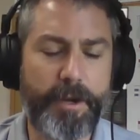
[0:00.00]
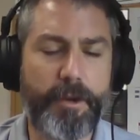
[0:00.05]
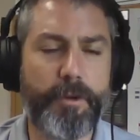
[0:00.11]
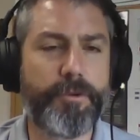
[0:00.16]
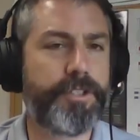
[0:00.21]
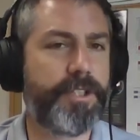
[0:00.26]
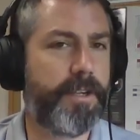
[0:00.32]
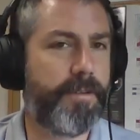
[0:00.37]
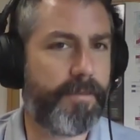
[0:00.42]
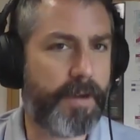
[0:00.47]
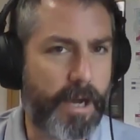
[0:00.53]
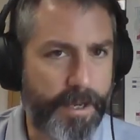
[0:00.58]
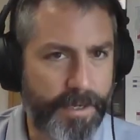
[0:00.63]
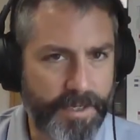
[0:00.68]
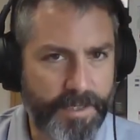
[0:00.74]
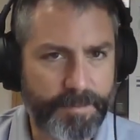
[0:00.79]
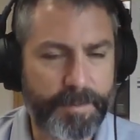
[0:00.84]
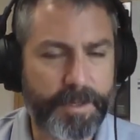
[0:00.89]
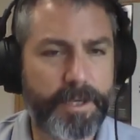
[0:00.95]
I know
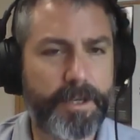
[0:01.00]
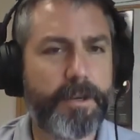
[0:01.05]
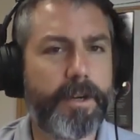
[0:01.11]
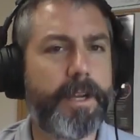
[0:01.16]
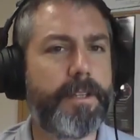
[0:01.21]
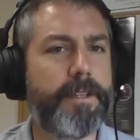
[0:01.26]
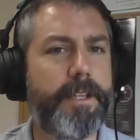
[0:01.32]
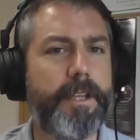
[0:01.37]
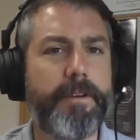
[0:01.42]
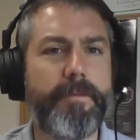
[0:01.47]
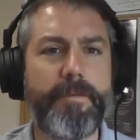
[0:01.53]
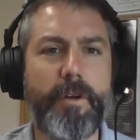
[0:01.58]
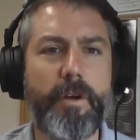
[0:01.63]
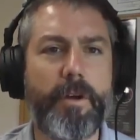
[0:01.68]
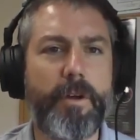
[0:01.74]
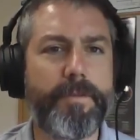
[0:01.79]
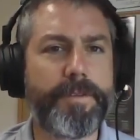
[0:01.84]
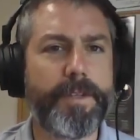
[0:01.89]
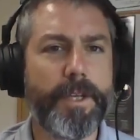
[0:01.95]
Giovanni's been greatly
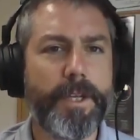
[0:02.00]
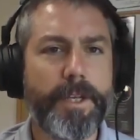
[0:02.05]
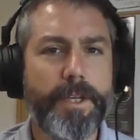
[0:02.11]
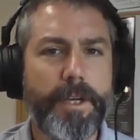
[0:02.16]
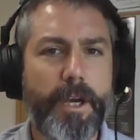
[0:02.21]
involved.